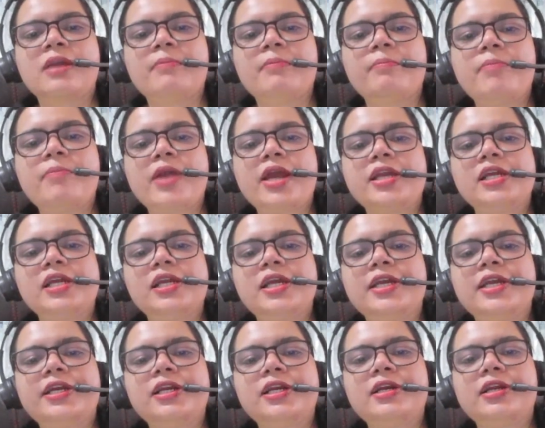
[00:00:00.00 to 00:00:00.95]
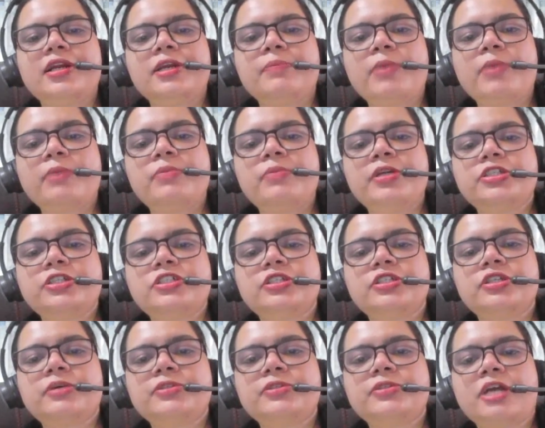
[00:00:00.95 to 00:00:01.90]
Barrie later
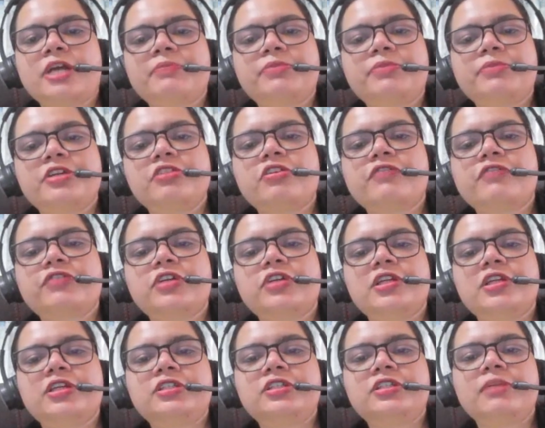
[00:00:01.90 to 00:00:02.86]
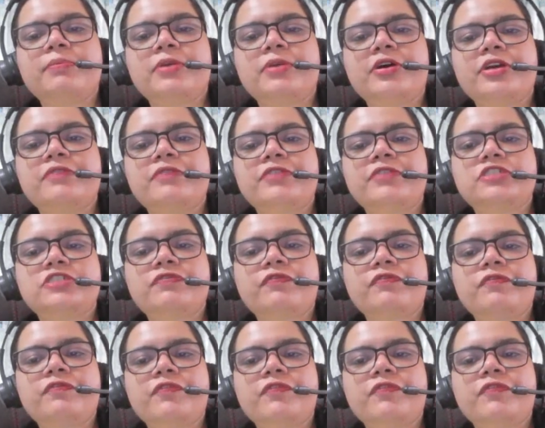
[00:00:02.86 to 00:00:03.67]
republished the chapters of The Little Bird, which